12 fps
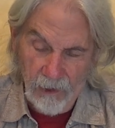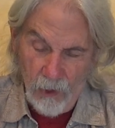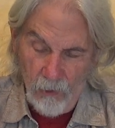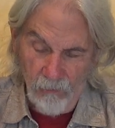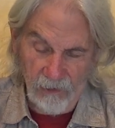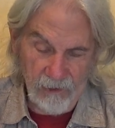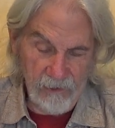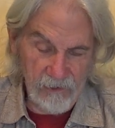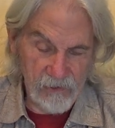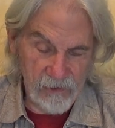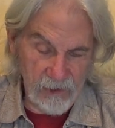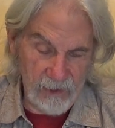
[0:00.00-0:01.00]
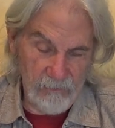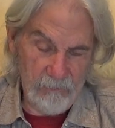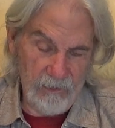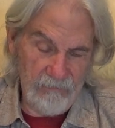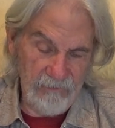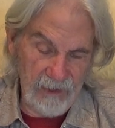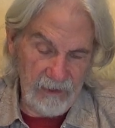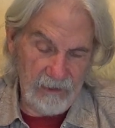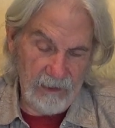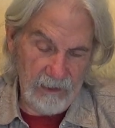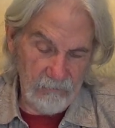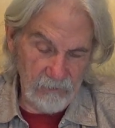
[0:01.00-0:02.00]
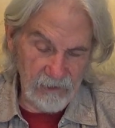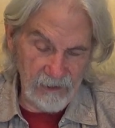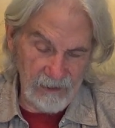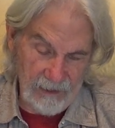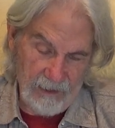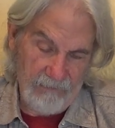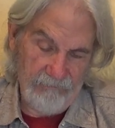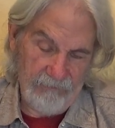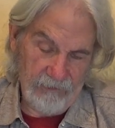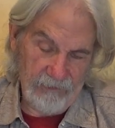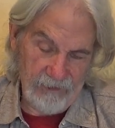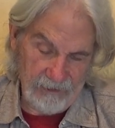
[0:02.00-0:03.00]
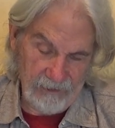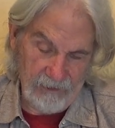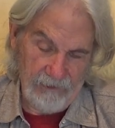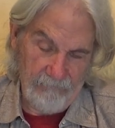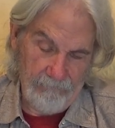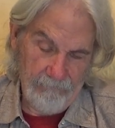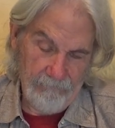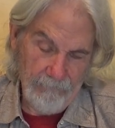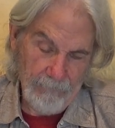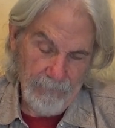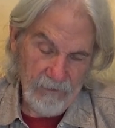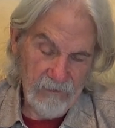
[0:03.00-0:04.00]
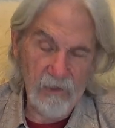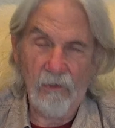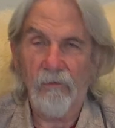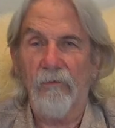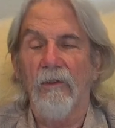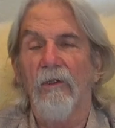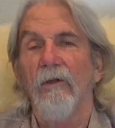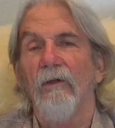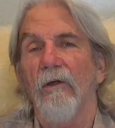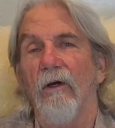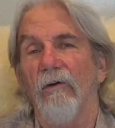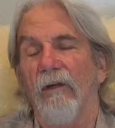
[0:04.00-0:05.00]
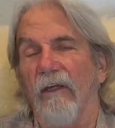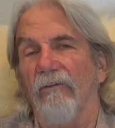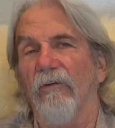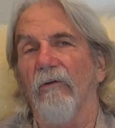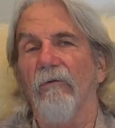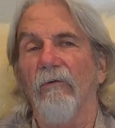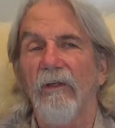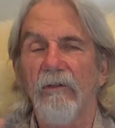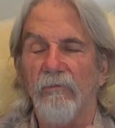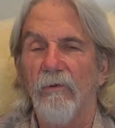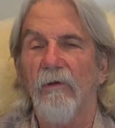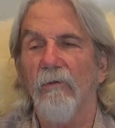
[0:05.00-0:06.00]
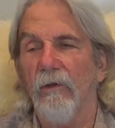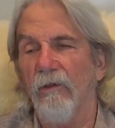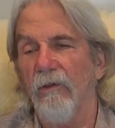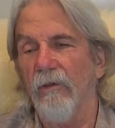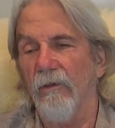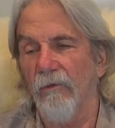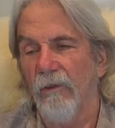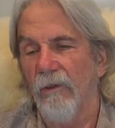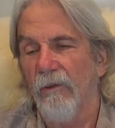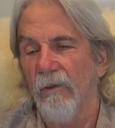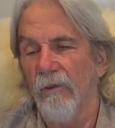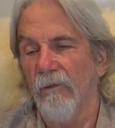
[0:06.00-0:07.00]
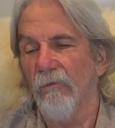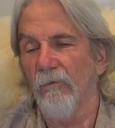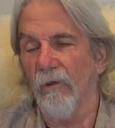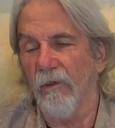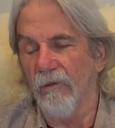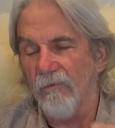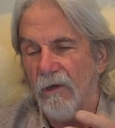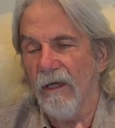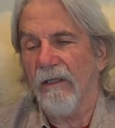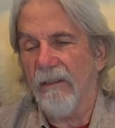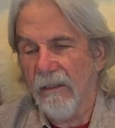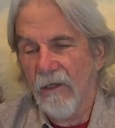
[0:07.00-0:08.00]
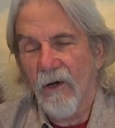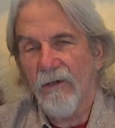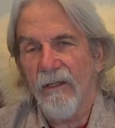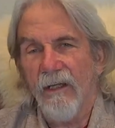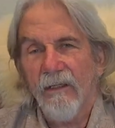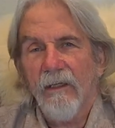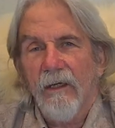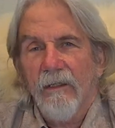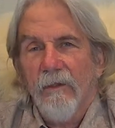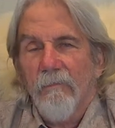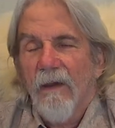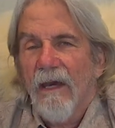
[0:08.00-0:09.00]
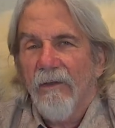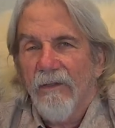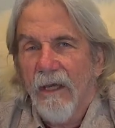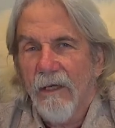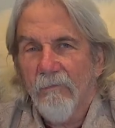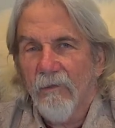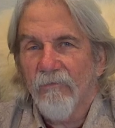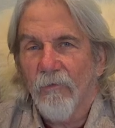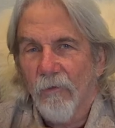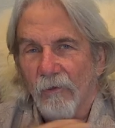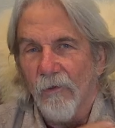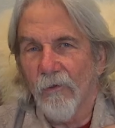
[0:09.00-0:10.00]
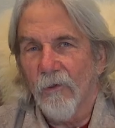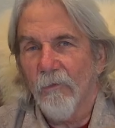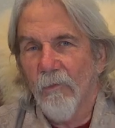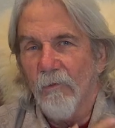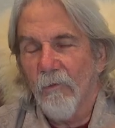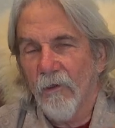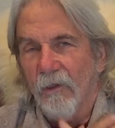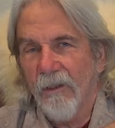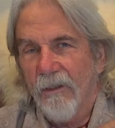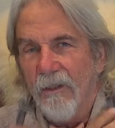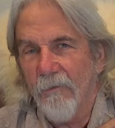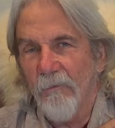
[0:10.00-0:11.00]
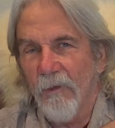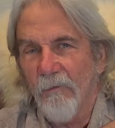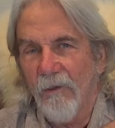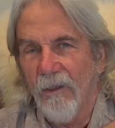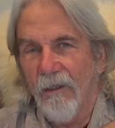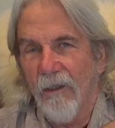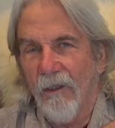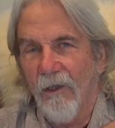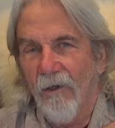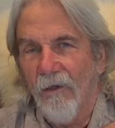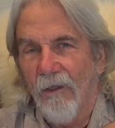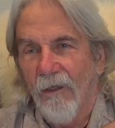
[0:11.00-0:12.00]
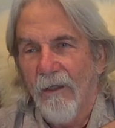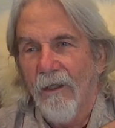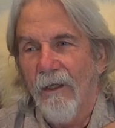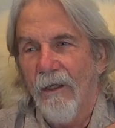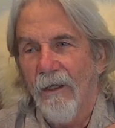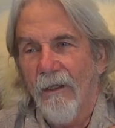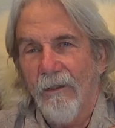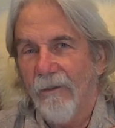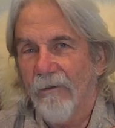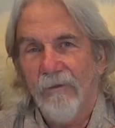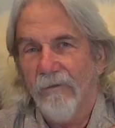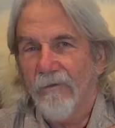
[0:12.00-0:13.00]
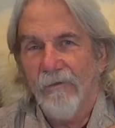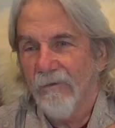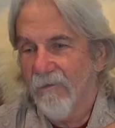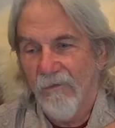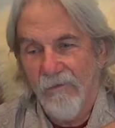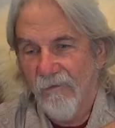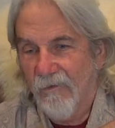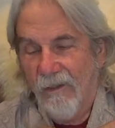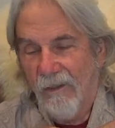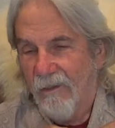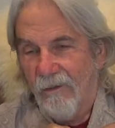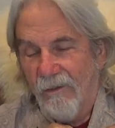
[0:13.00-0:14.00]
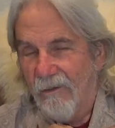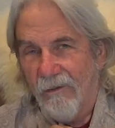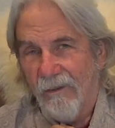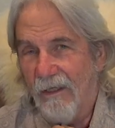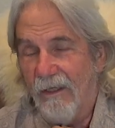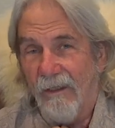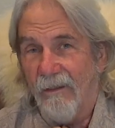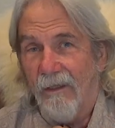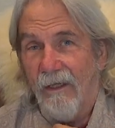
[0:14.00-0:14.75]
only the stump of Dagon was left to him. So, okay, so here's what we're going to do. We're going to try to get our Dagon to bow down before the Lord, but we're going to keep him in there. And and uh, that ain't going to